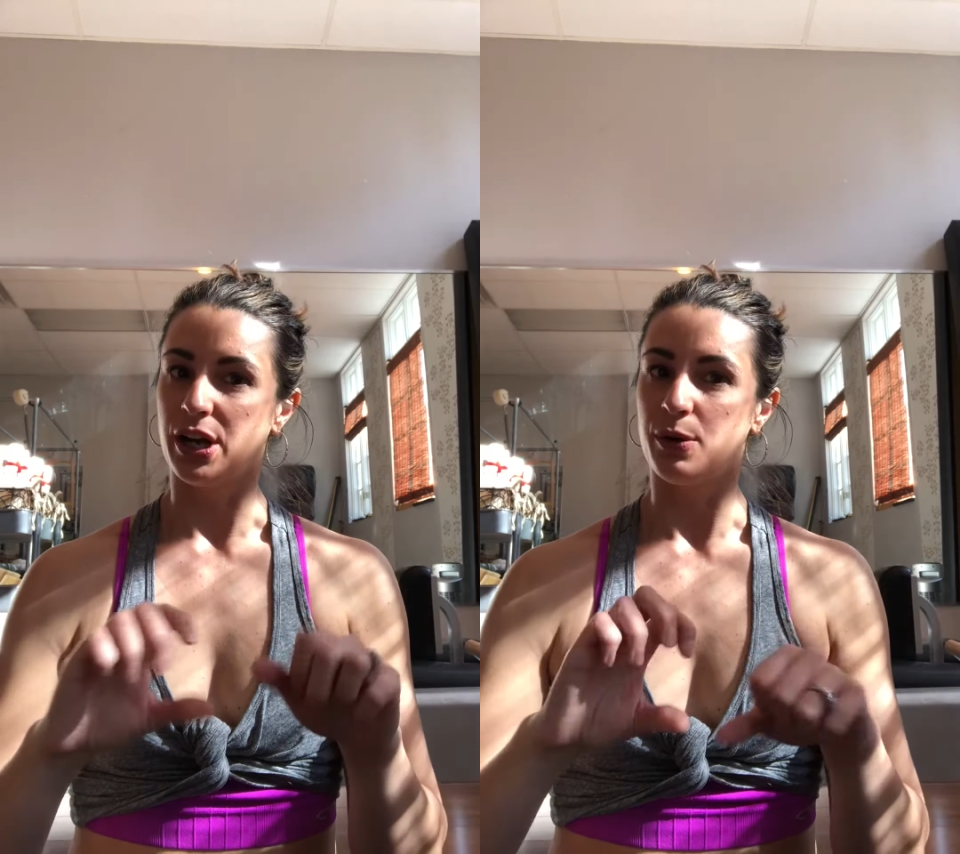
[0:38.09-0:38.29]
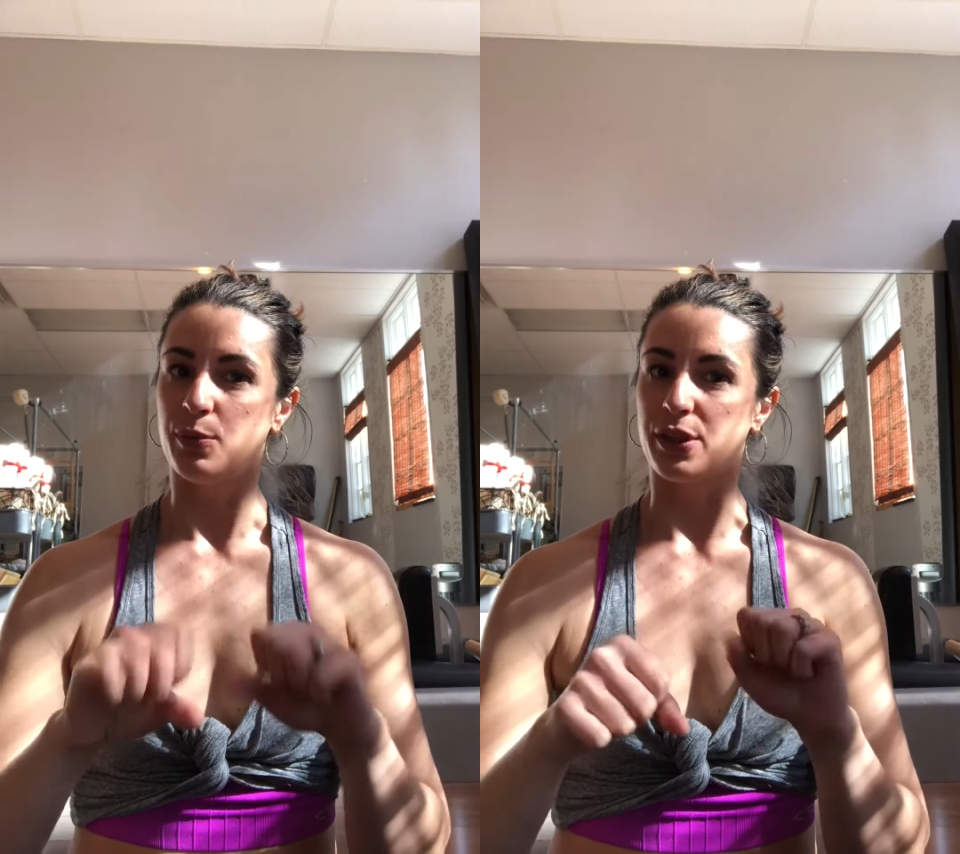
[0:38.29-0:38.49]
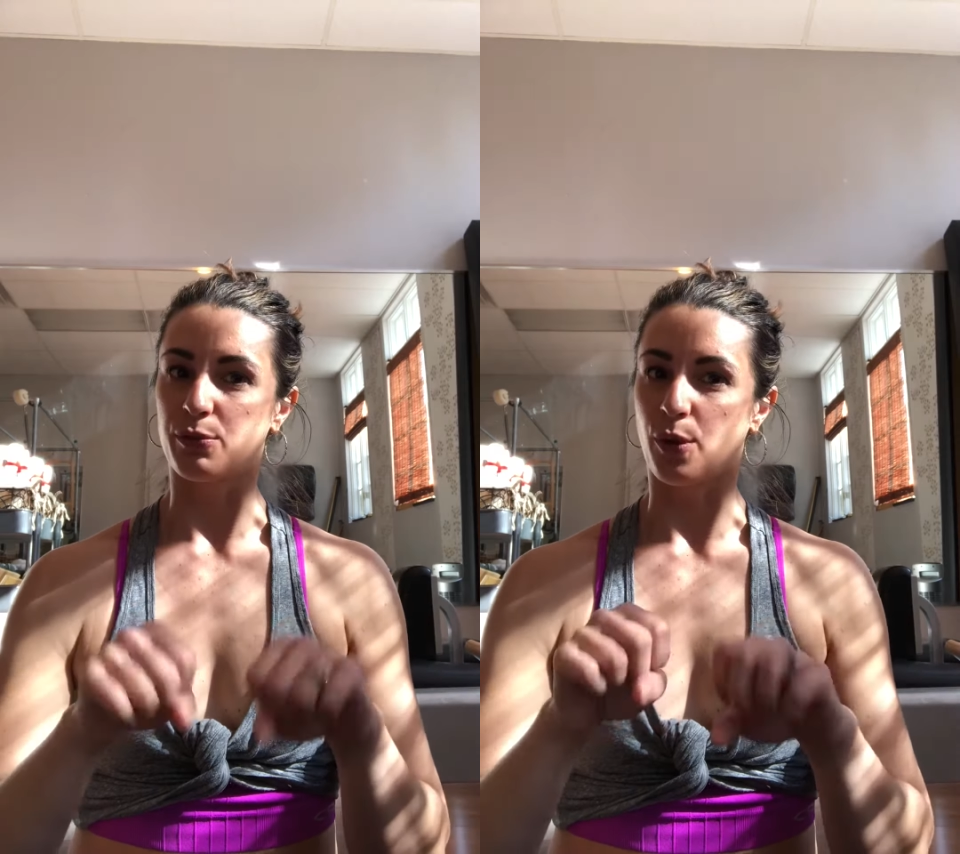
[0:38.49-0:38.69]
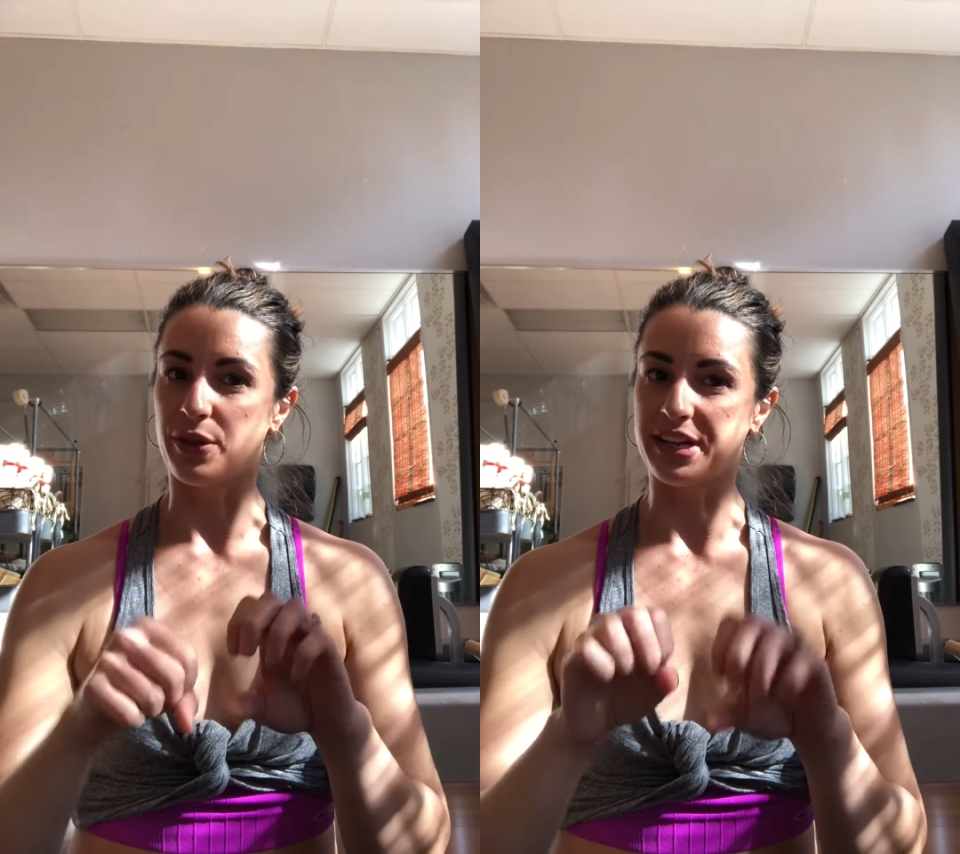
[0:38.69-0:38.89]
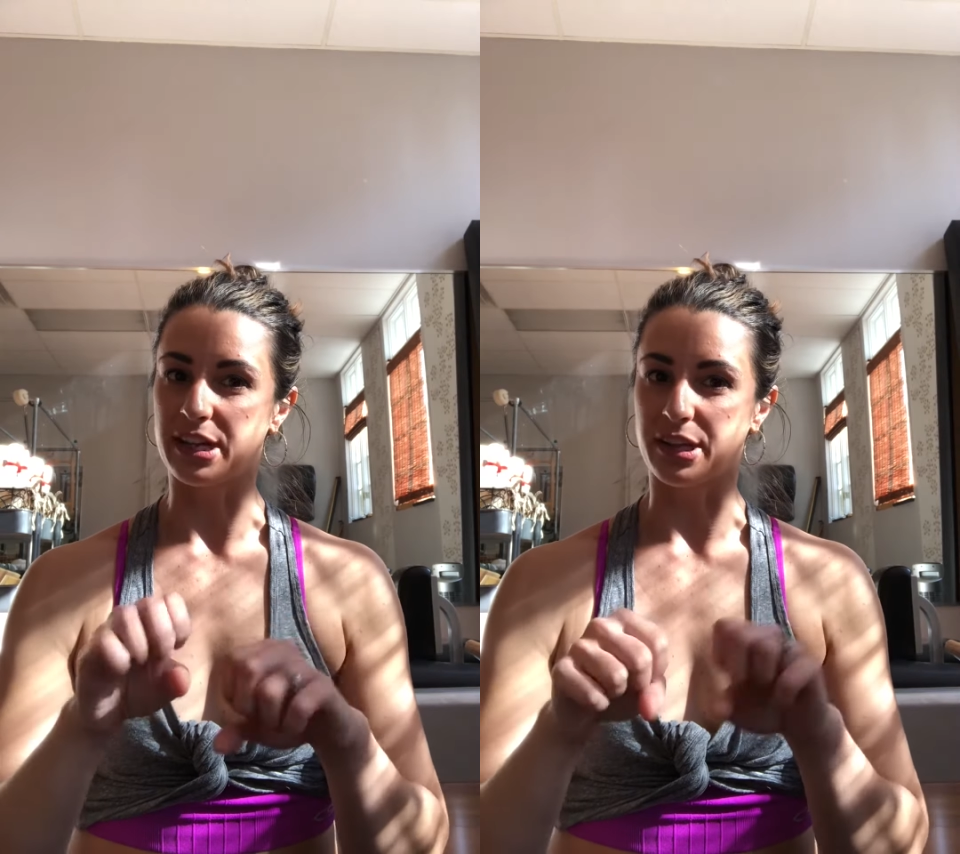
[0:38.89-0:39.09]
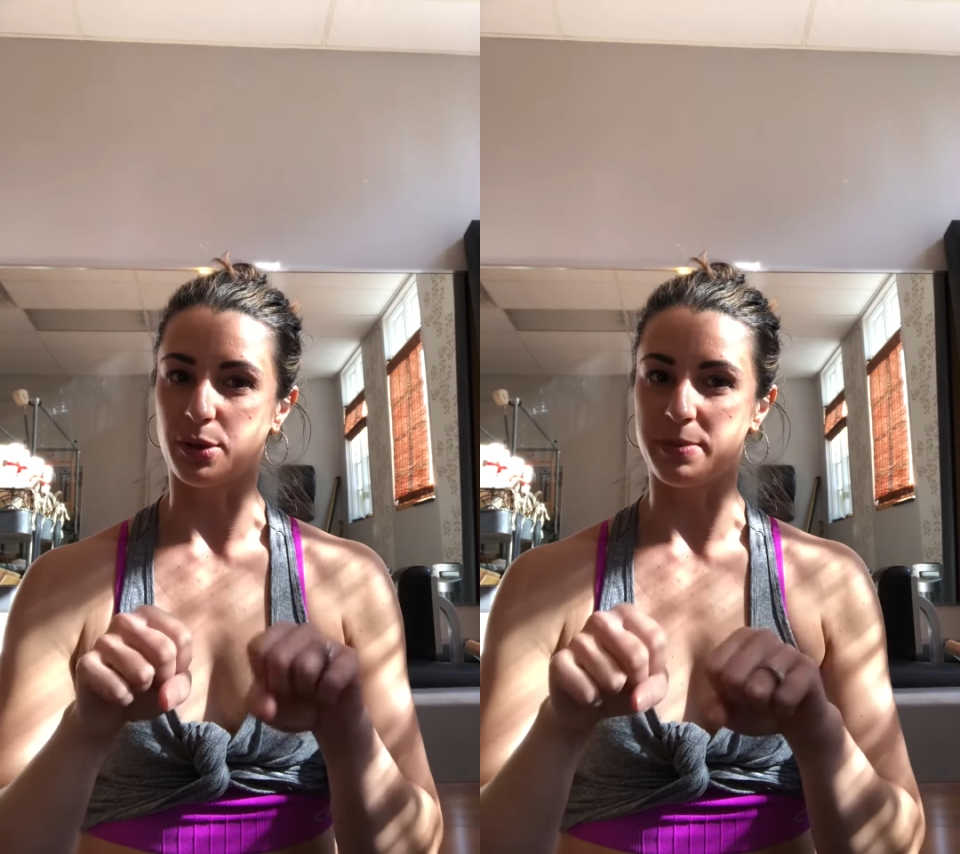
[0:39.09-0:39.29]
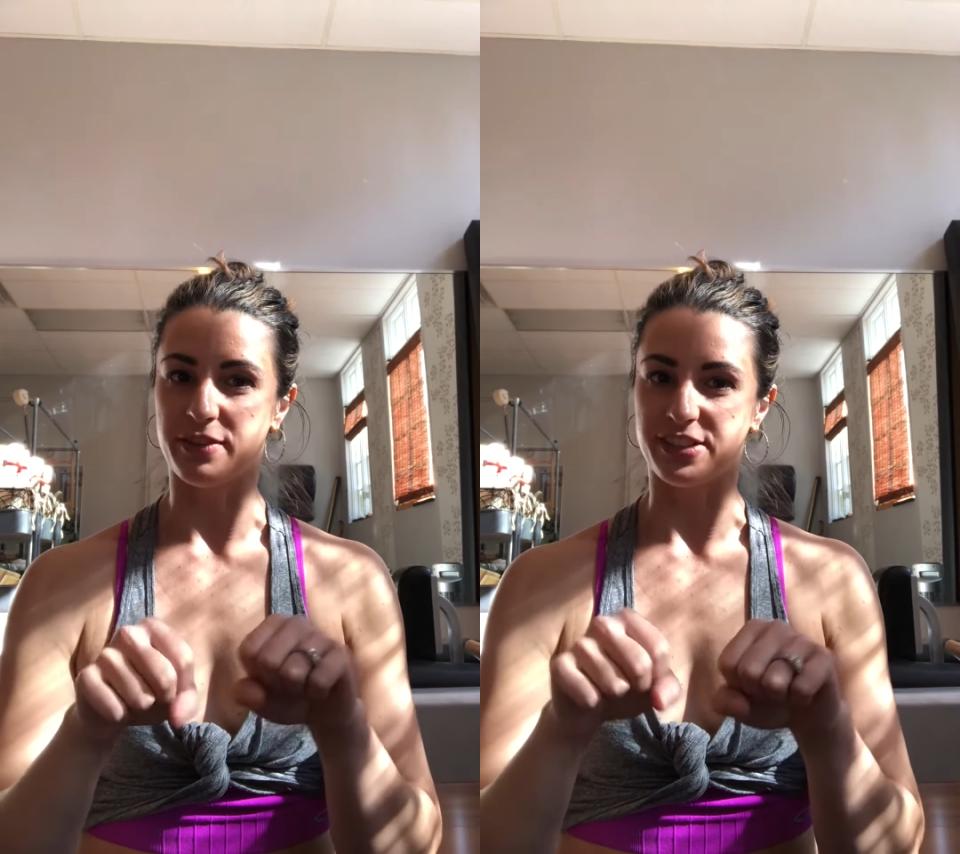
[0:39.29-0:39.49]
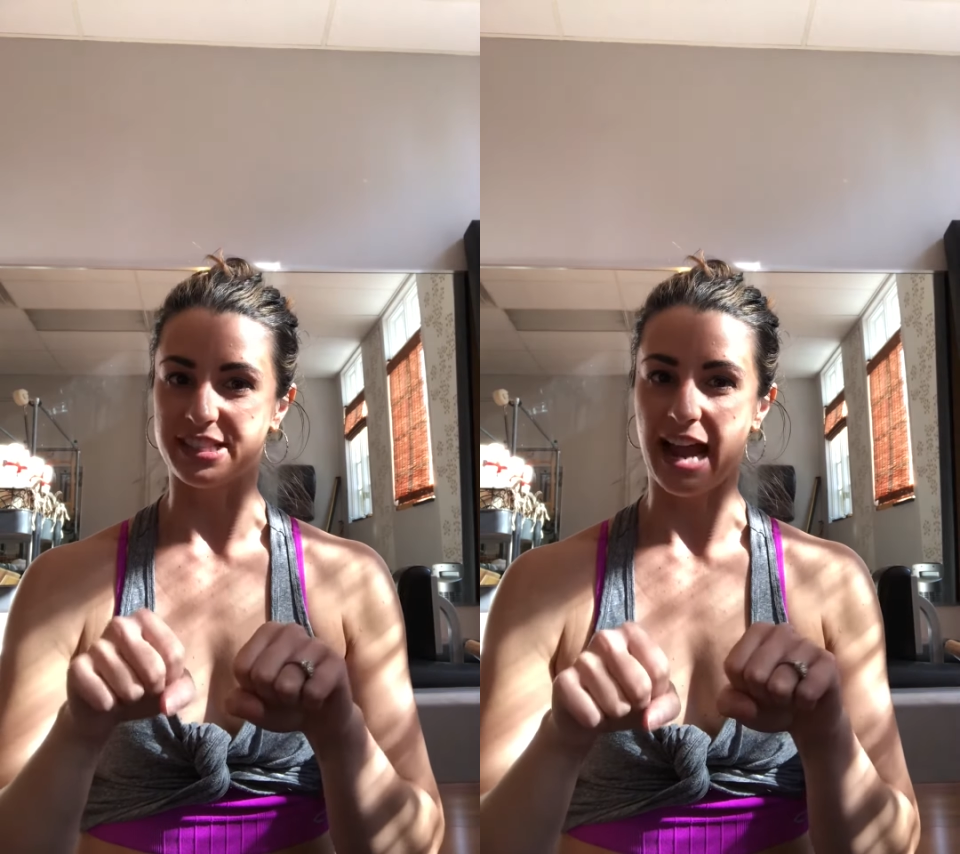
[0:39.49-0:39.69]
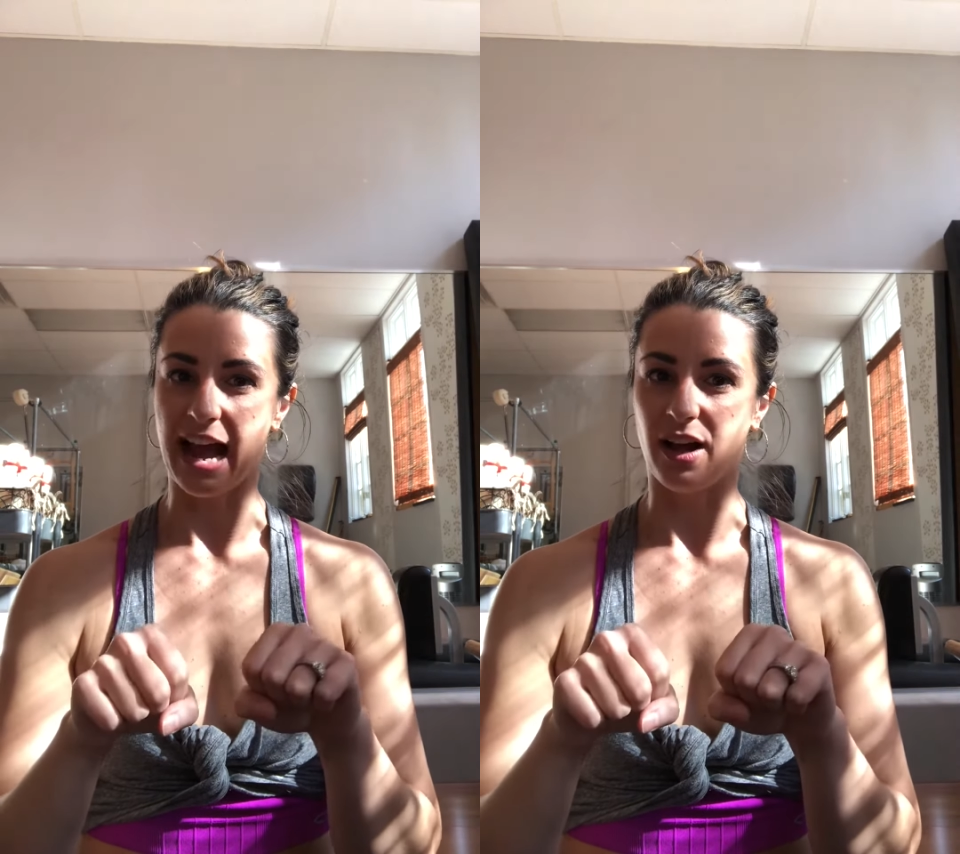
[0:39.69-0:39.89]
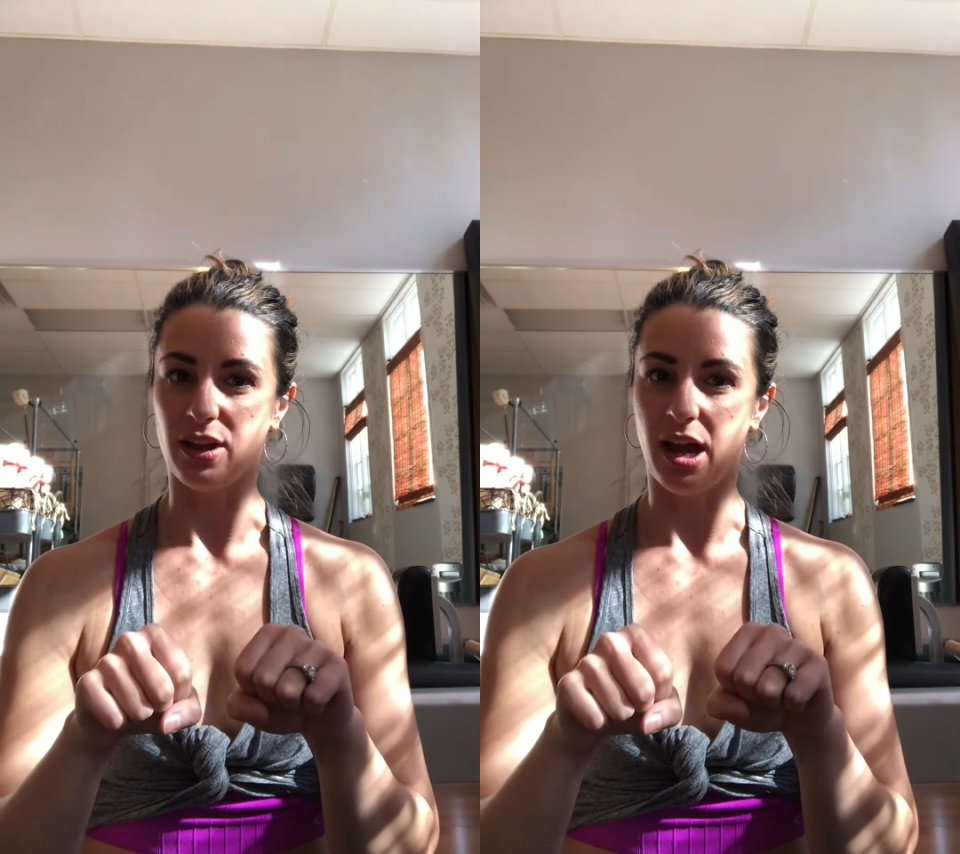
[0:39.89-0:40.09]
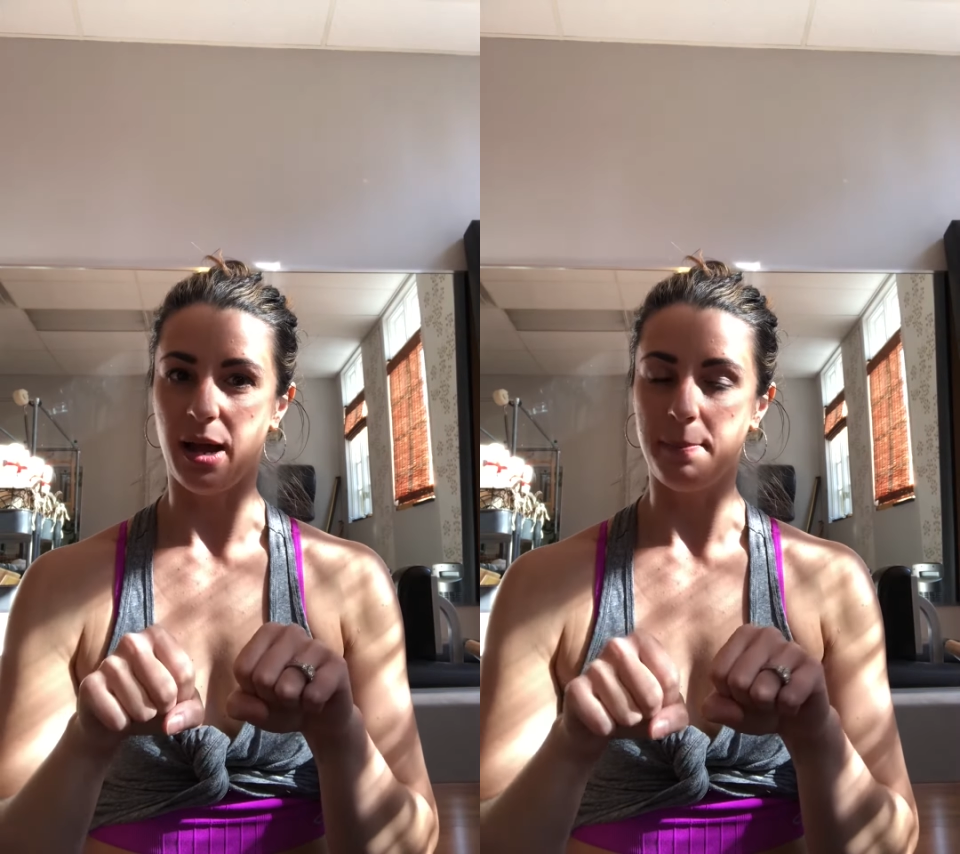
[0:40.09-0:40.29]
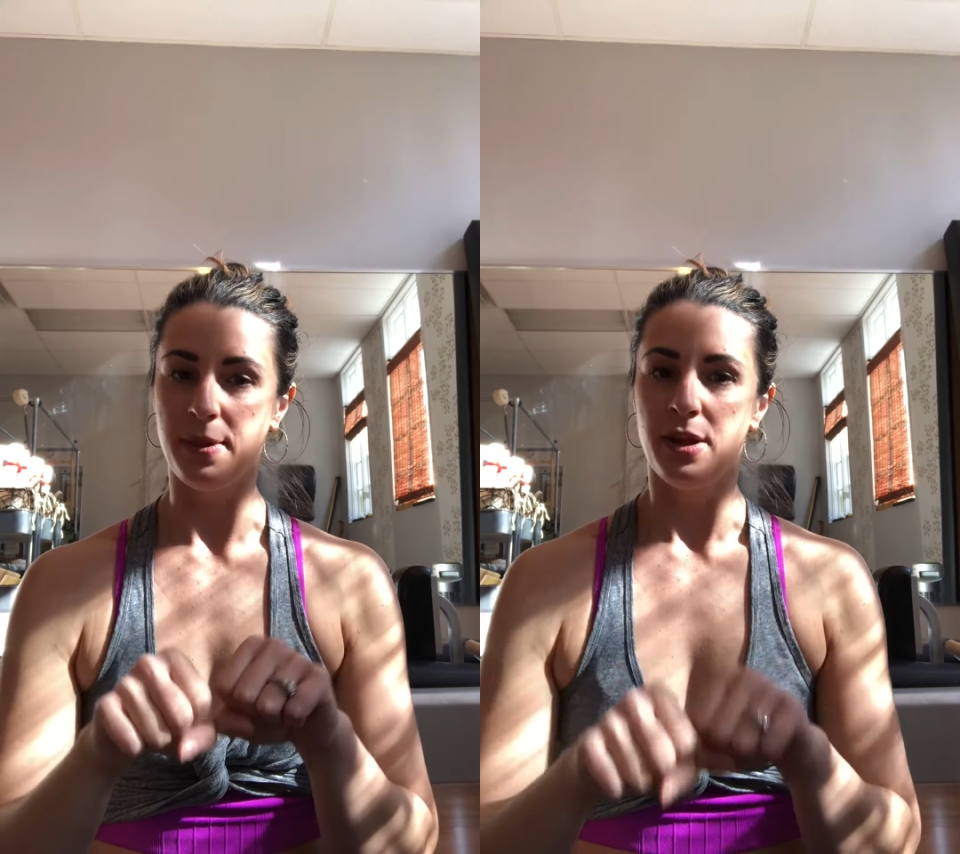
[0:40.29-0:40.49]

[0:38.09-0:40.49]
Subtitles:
with rolling a little bit of a towel up